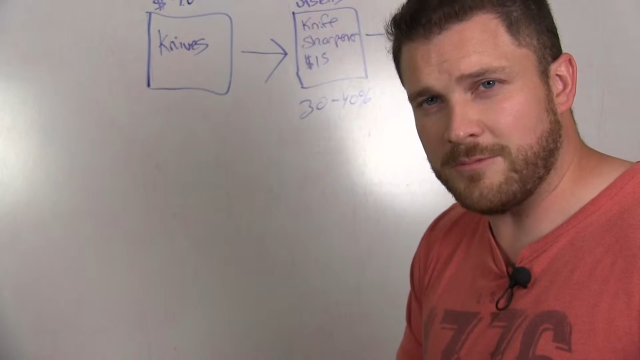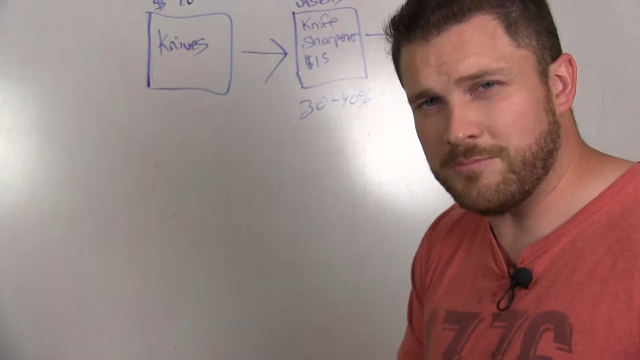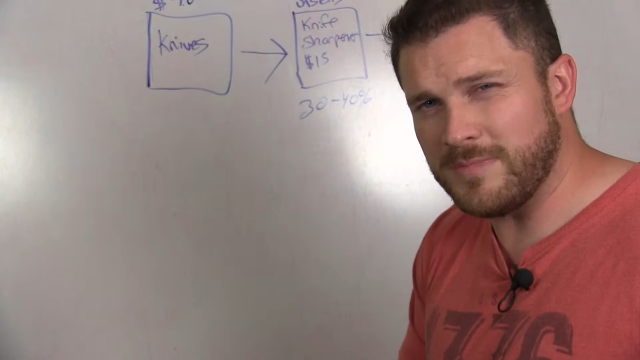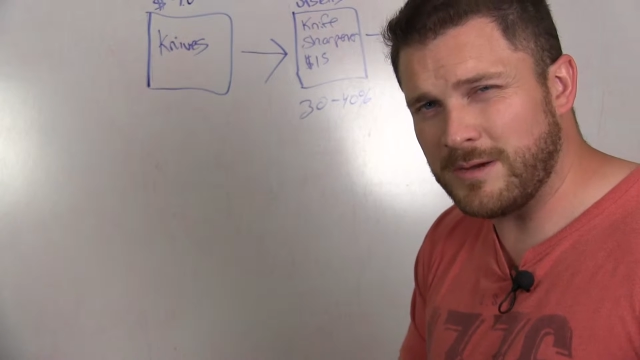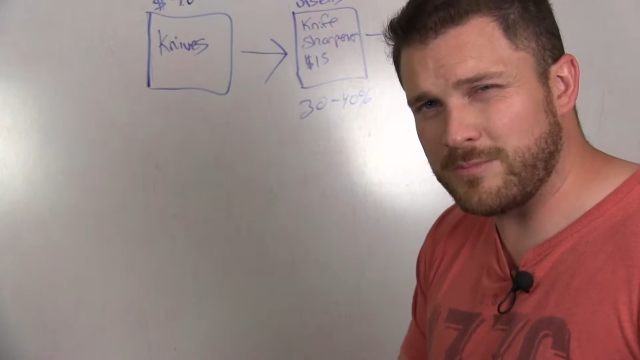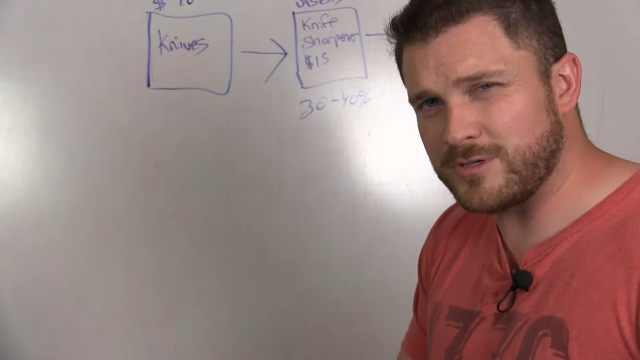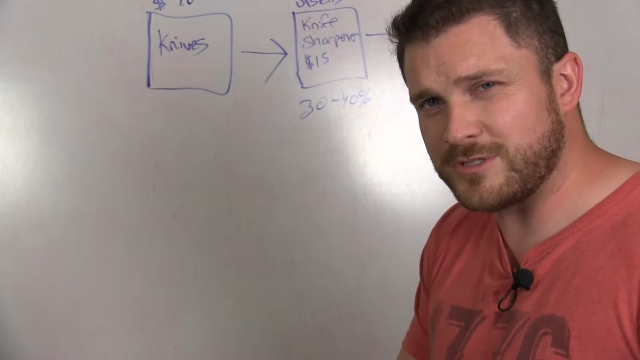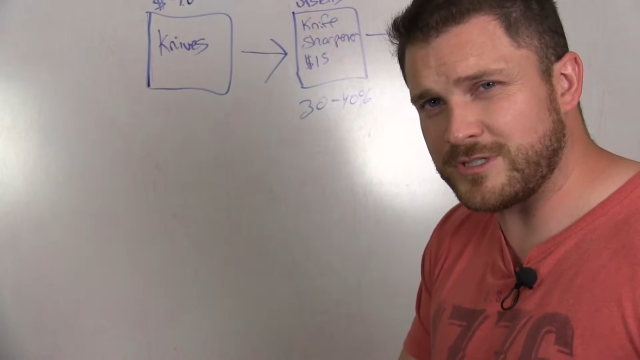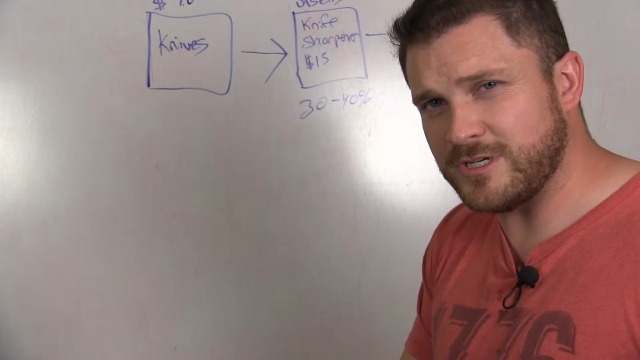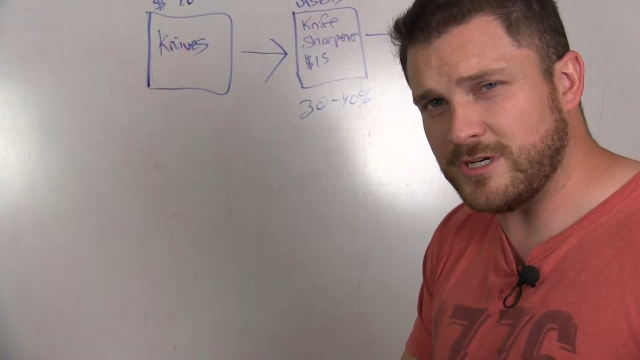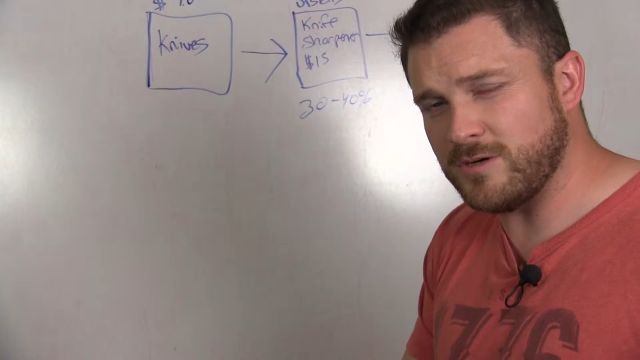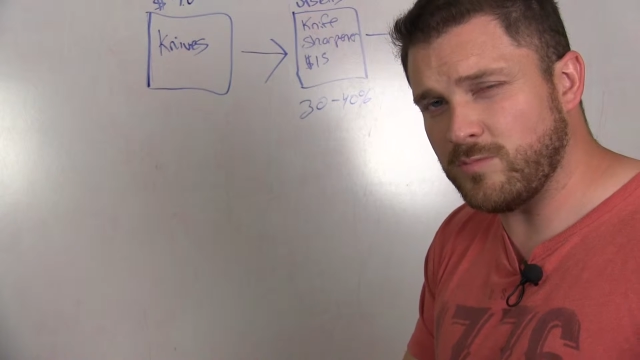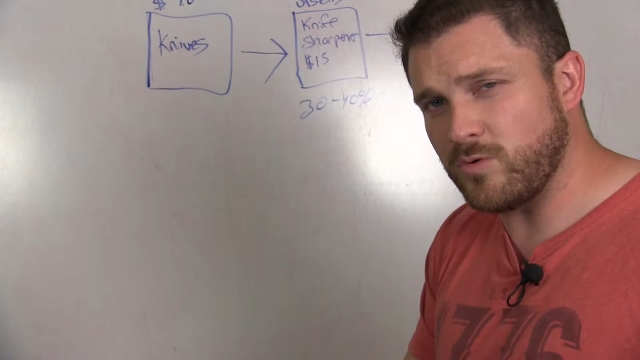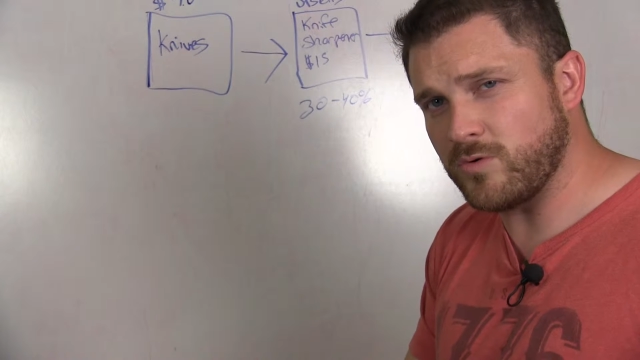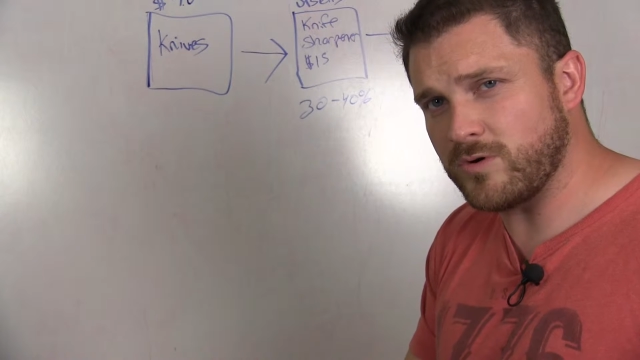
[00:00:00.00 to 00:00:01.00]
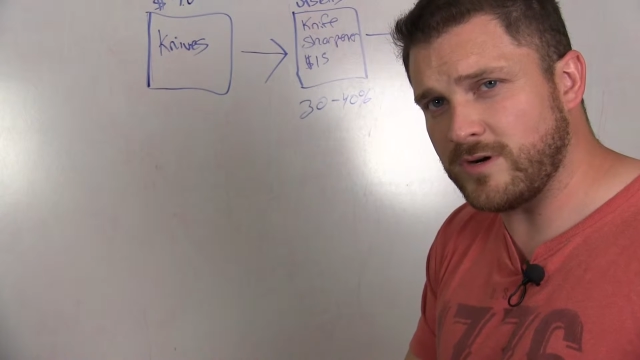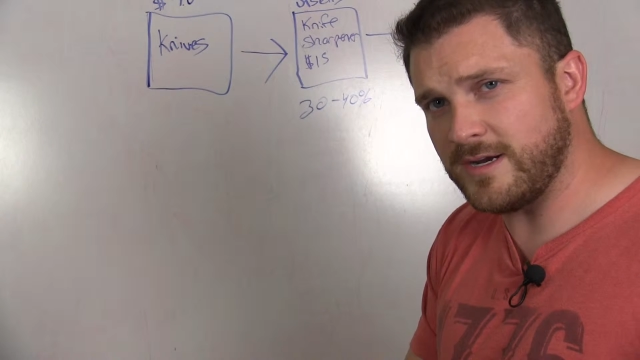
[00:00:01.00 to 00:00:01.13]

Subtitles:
membership or